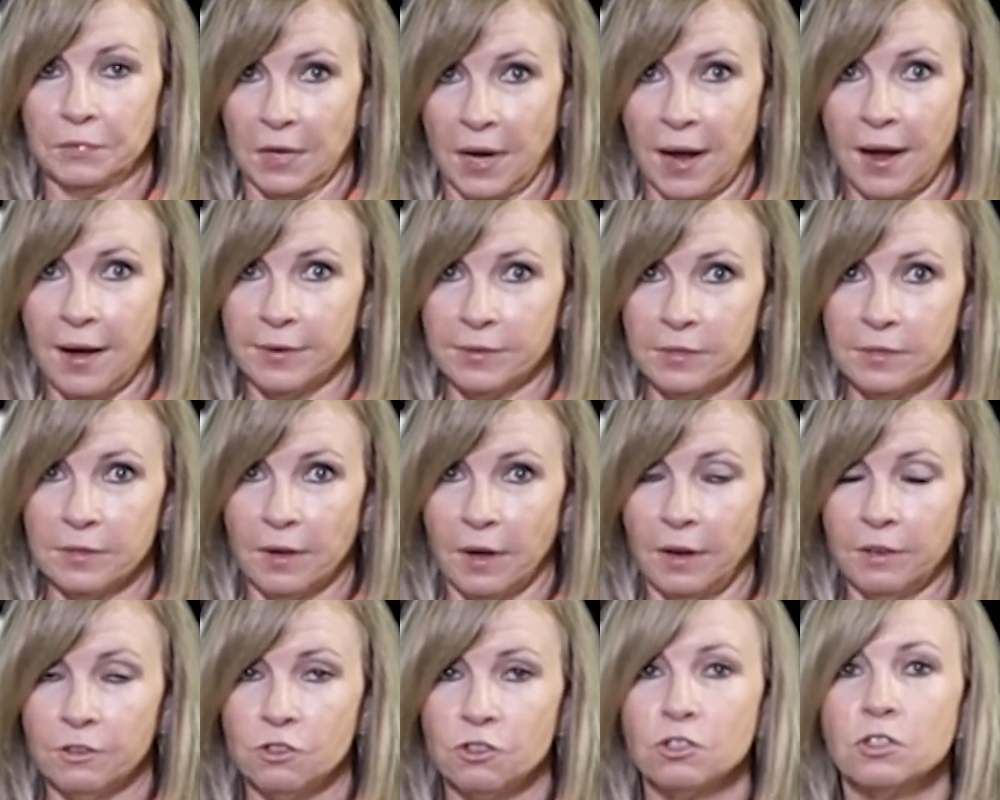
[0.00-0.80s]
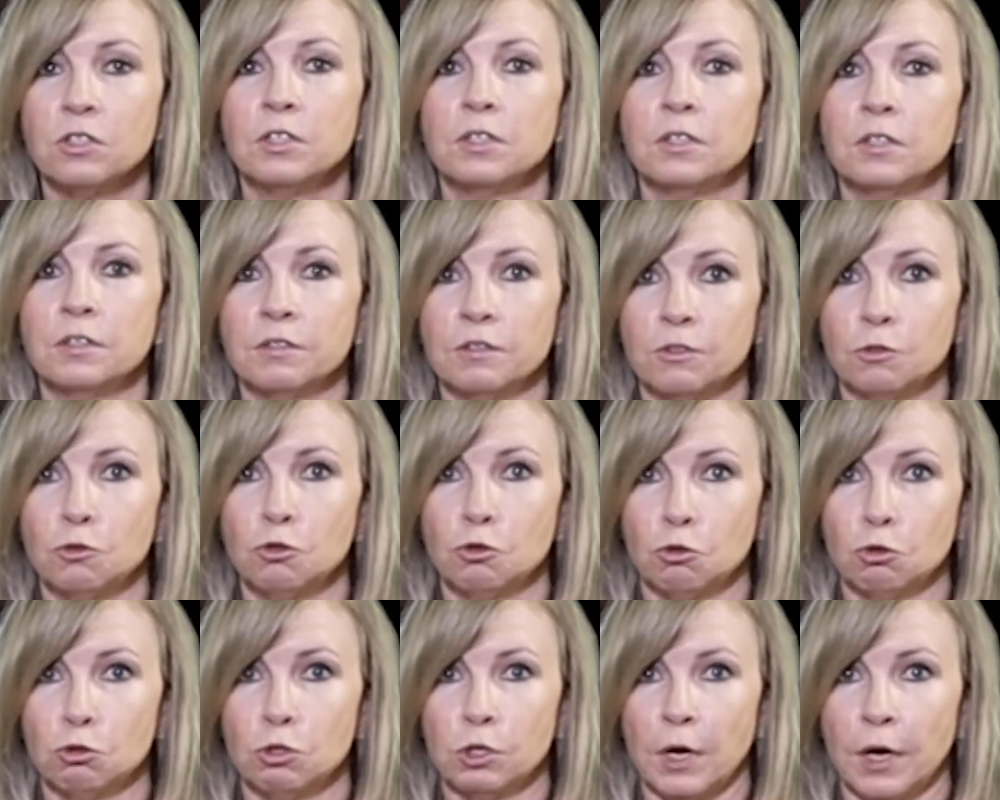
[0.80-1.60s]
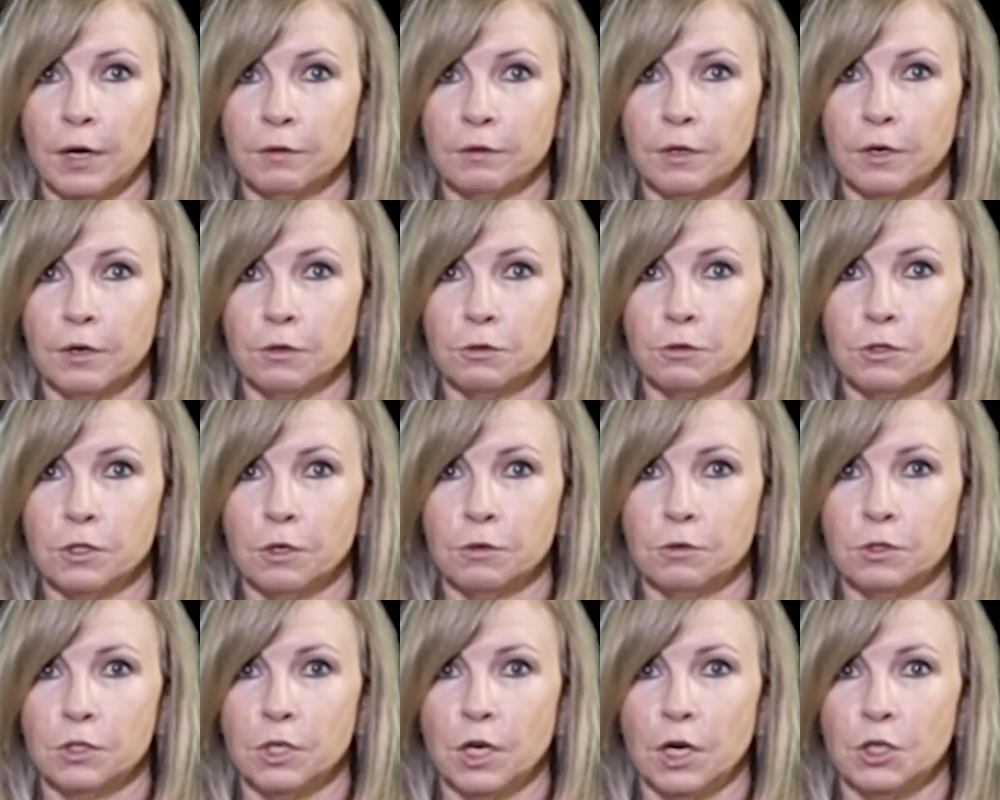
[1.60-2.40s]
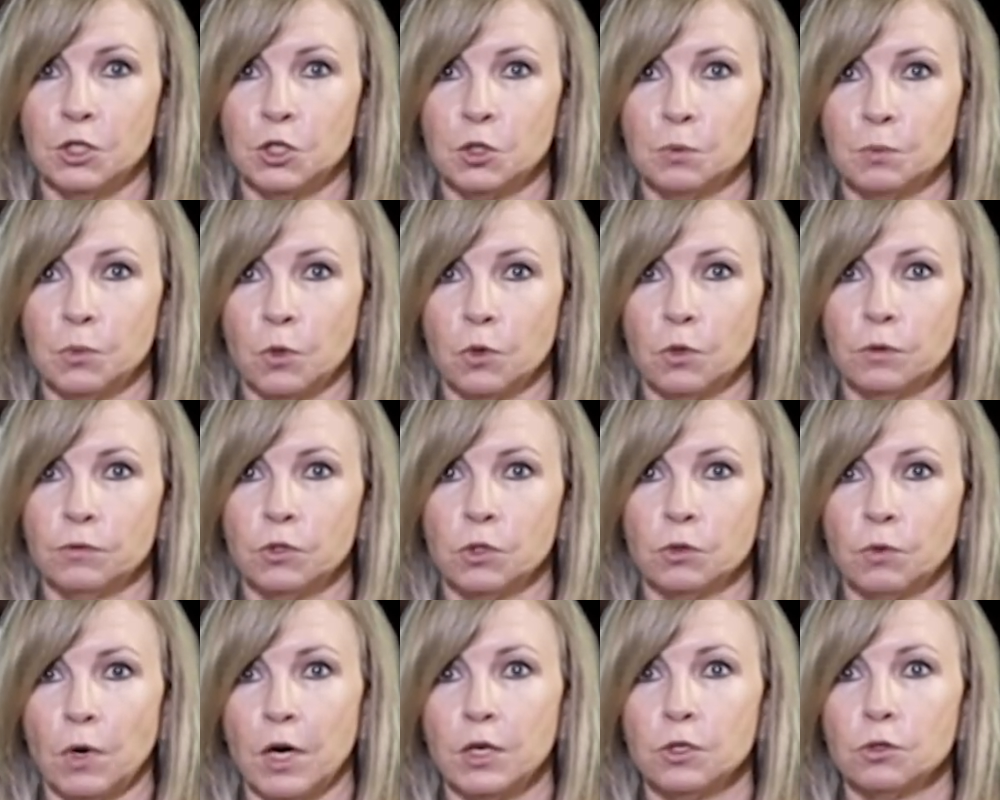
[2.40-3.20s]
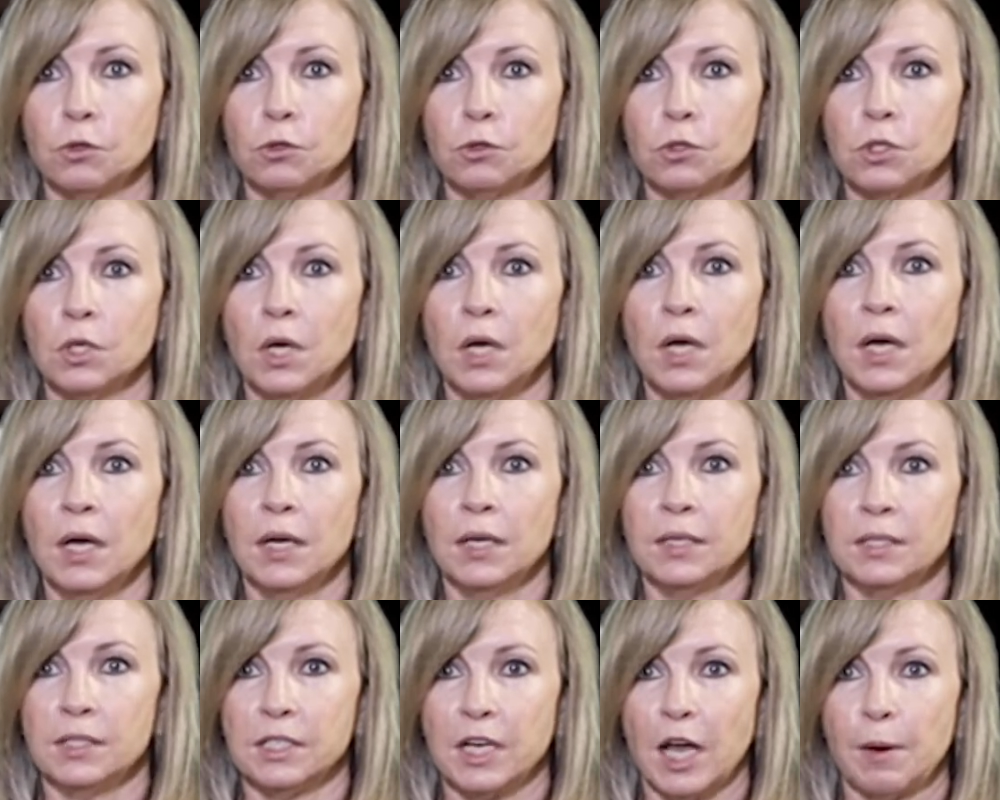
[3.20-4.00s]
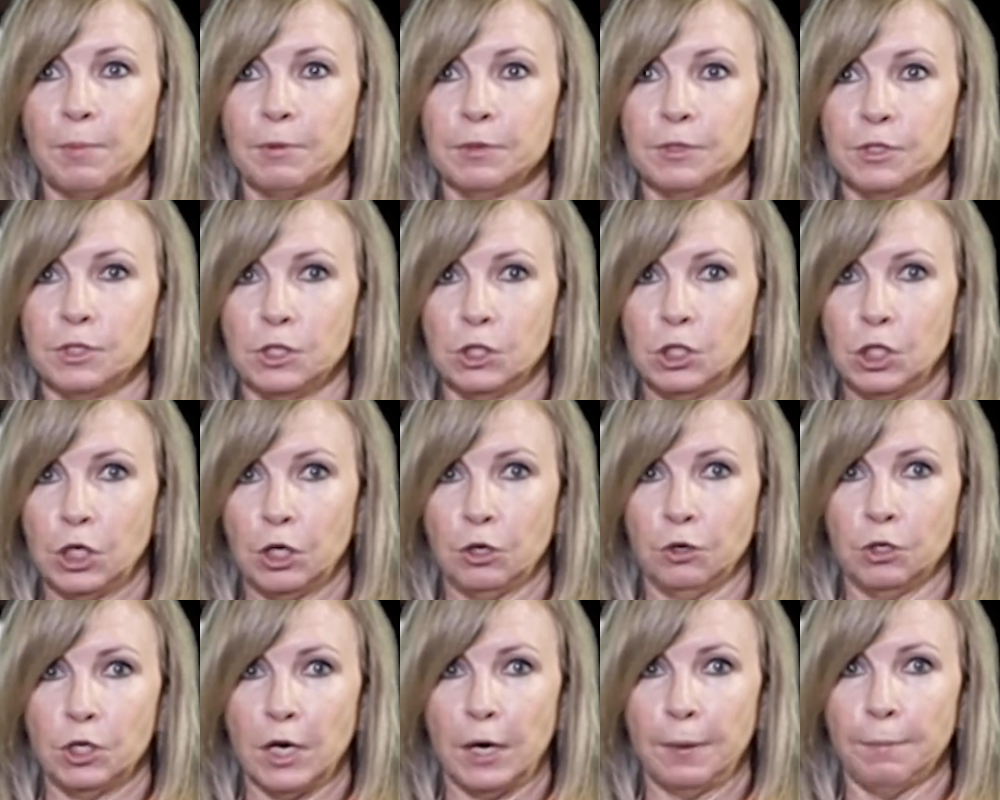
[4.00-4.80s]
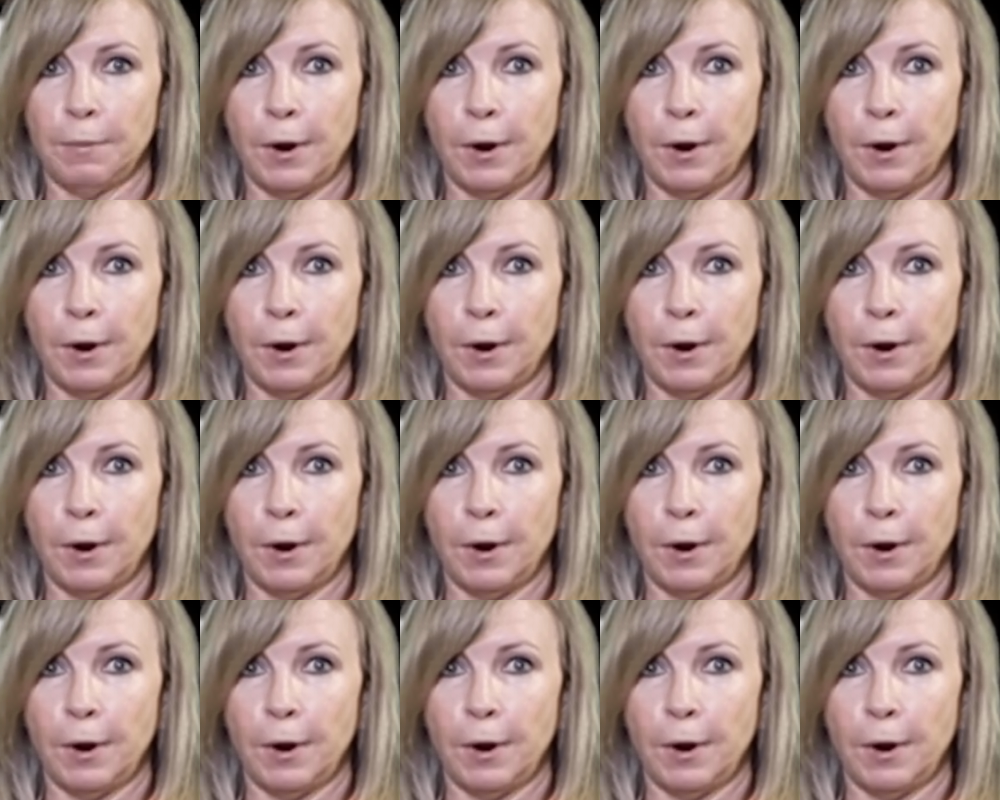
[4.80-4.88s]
As such, the Georgia Healthcare Association Board of Directors established the Terry J.